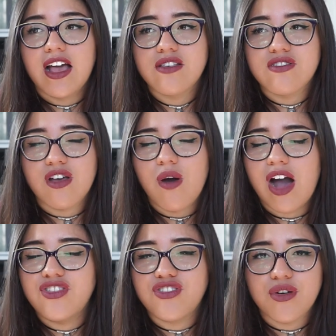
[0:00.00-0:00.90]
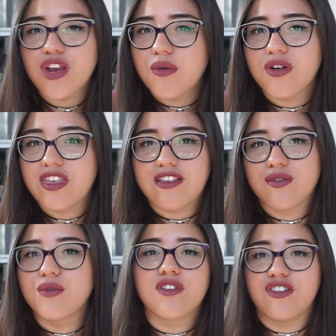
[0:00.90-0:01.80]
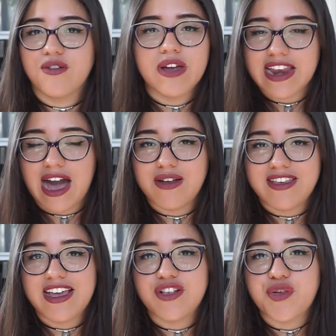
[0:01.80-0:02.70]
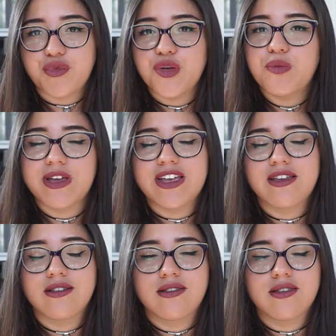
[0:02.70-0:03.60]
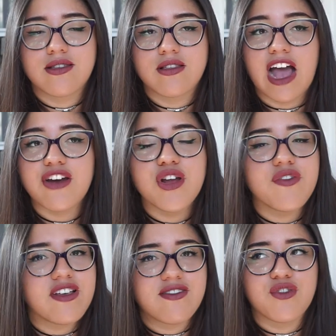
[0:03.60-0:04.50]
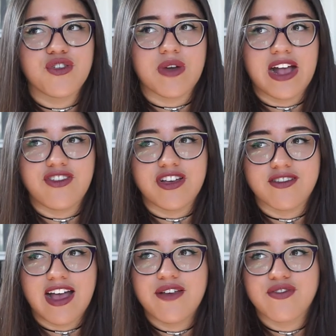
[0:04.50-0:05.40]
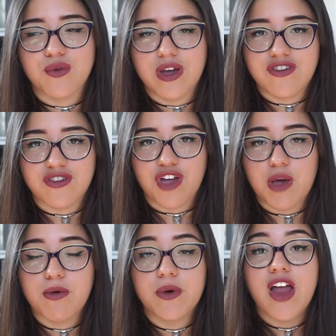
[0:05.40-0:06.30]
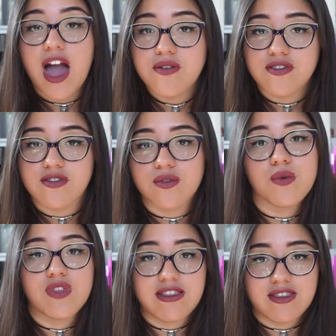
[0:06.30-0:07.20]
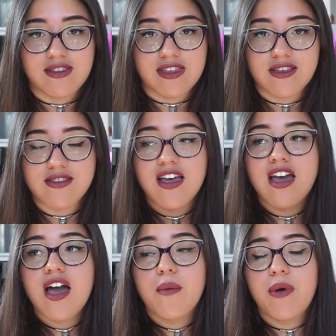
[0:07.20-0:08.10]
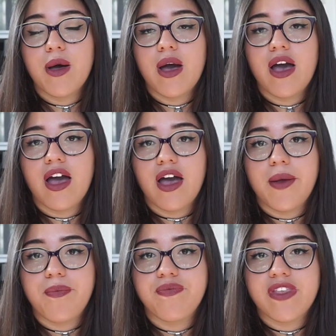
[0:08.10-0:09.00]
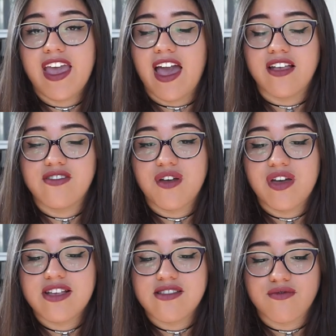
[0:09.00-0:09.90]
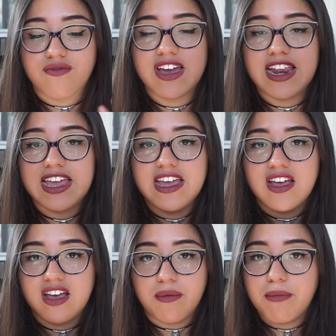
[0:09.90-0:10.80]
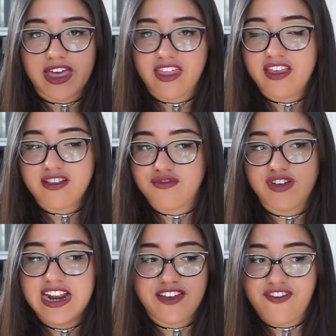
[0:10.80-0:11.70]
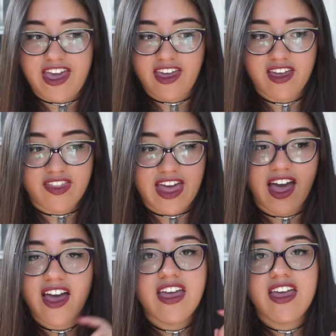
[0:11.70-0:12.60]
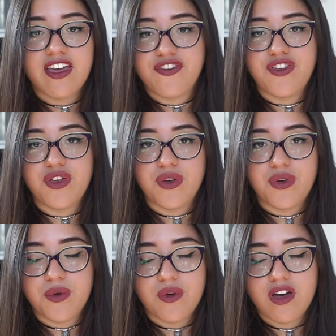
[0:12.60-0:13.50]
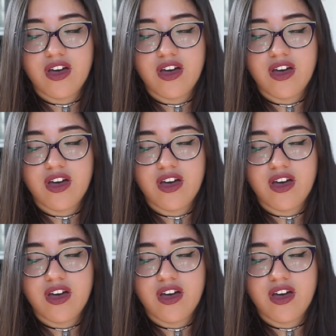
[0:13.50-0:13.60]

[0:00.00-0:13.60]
So I don't know what these schools are doing nowadays, grouping, I don't know if they still do it actually because I left school ages ago, but when I was in school they did this. But um, yeah, so it's really a myth, it's really fake that if you